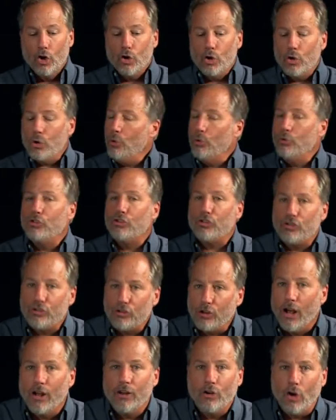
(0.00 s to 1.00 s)
whose
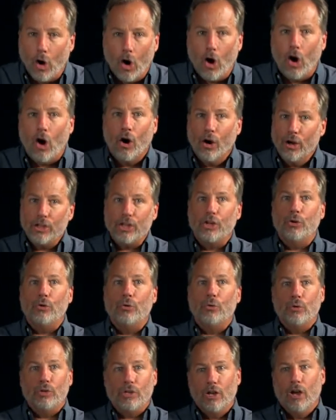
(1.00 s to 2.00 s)
son are
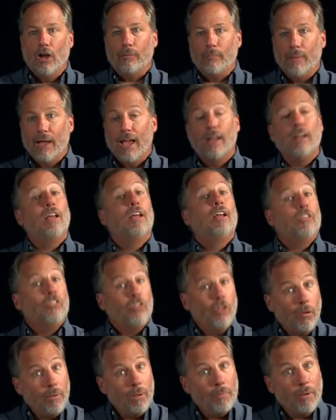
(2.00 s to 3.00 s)
you, young man?
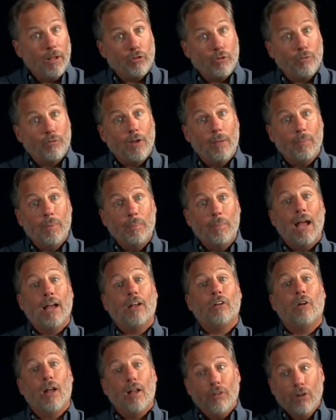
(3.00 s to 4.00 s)
Tell me about your family
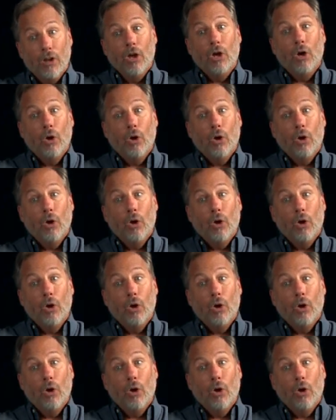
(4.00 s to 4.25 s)
background.